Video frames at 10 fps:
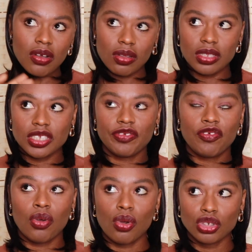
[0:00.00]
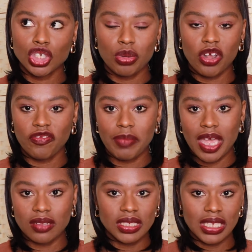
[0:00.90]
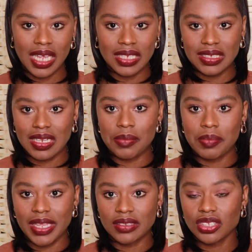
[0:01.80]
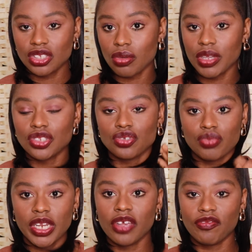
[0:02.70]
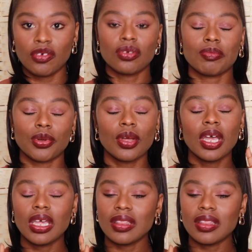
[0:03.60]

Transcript: got this for £12.99, so it's really affordable.